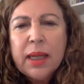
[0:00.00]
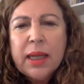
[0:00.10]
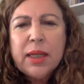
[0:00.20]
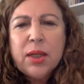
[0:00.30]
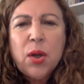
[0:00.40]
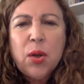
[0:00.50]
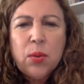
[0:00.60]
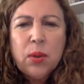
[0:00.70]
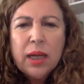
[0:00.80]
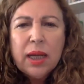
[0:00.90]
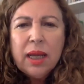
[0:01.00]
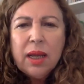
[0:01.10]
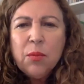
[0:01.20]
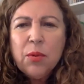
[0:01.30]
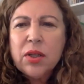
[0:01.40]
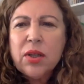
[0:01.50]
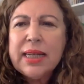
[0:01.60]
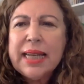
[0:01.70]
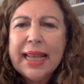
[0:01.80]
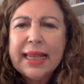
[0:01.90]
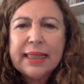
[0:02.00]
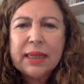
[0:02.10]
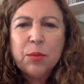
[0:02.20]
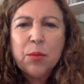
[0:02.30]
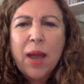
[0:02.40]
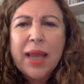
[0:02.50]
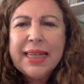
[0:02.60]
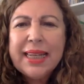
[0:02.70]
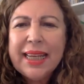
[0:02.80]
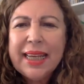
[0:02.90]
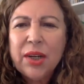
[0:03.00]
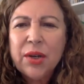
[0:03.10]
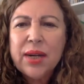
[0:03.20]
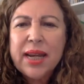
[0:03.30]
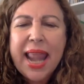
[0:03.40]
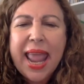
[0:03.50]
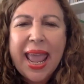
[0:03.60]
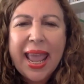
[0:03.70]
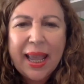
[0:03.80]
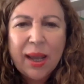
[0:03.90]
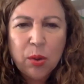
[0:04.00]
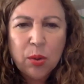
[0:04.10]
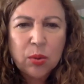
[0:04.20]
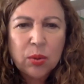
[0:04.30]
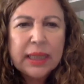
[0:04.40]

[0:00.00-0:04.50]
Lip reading: You know, we're connected right here now